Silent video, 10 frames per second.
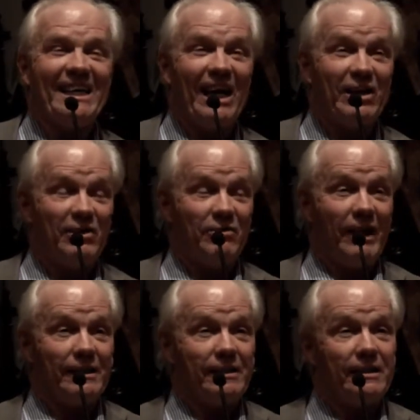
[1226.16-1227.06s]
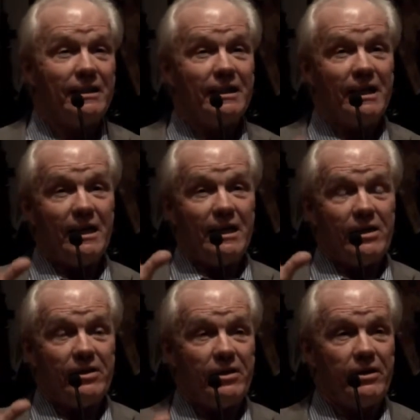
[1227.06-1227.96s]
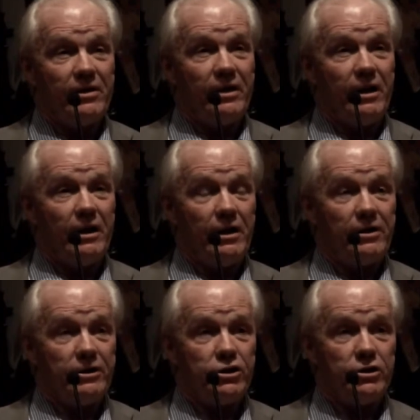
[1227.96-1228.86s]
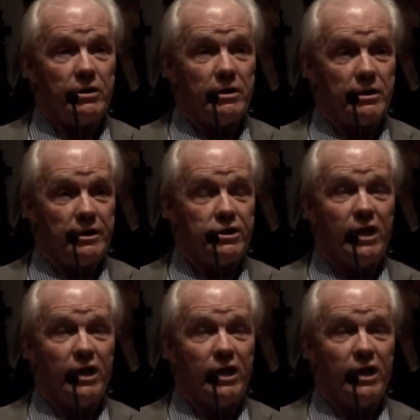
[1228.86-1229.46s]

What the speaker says: In any event, the